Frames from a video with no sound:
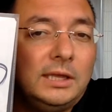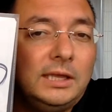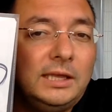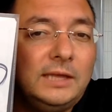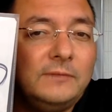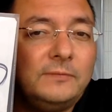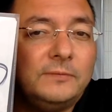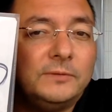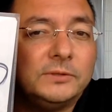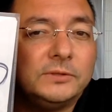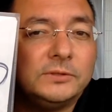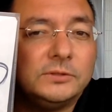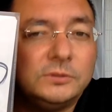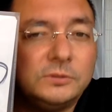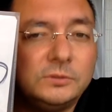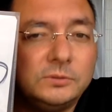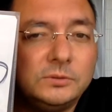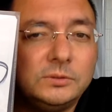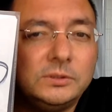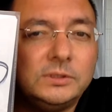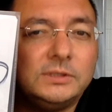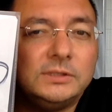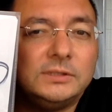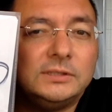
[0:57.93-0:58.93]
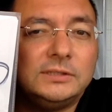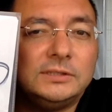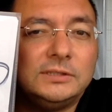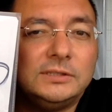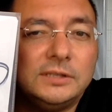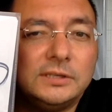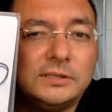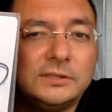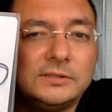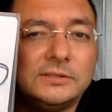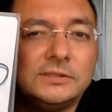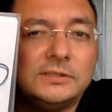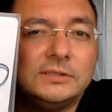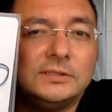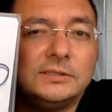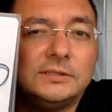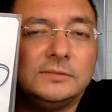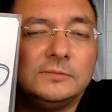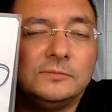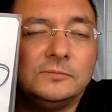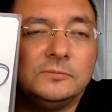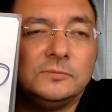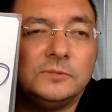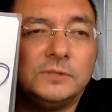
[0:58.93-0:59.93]
If a student doesn't
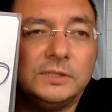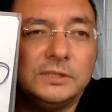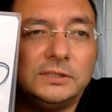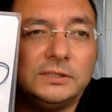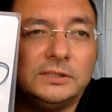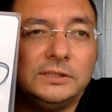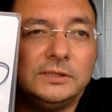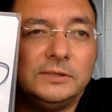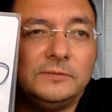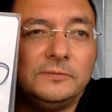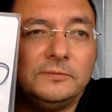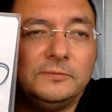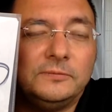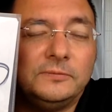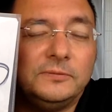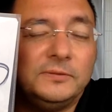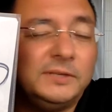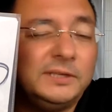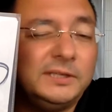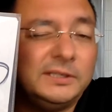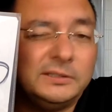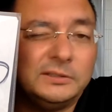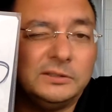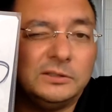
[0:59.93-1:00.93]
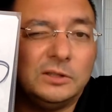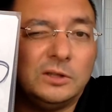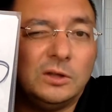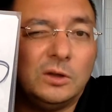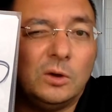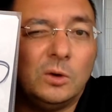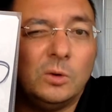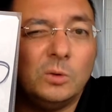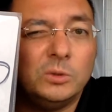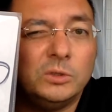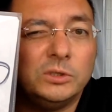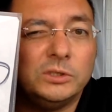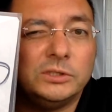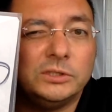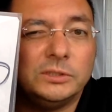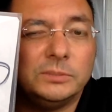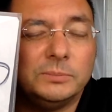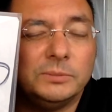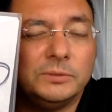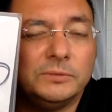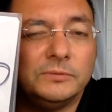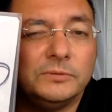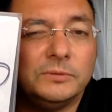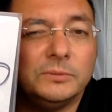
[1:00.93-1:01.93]
really feel ownership
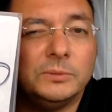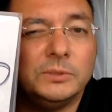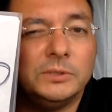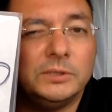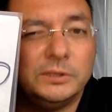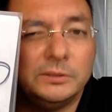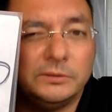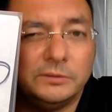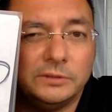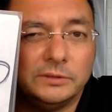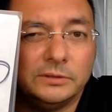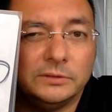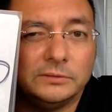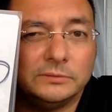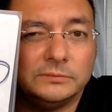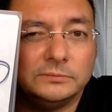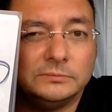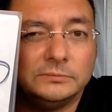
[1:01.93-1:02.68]
of the material,